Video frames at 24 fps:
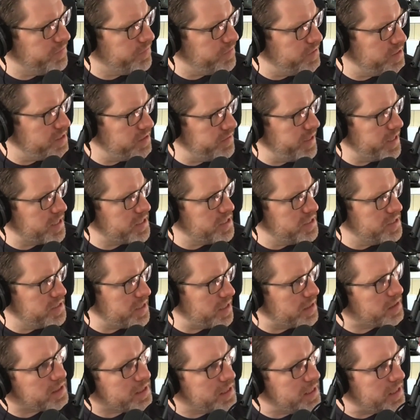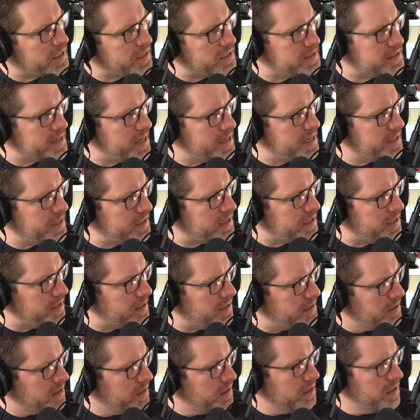different directions I think you can take it
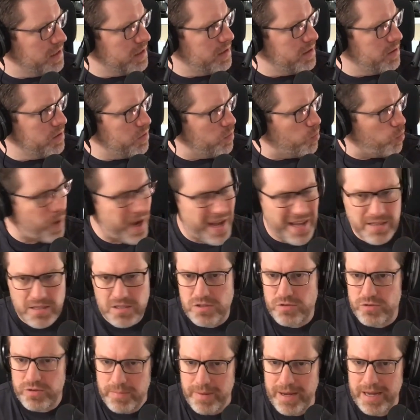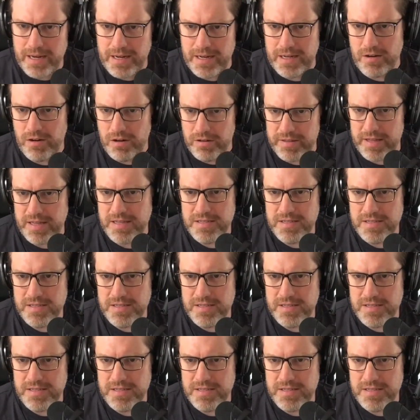in, whilst remaining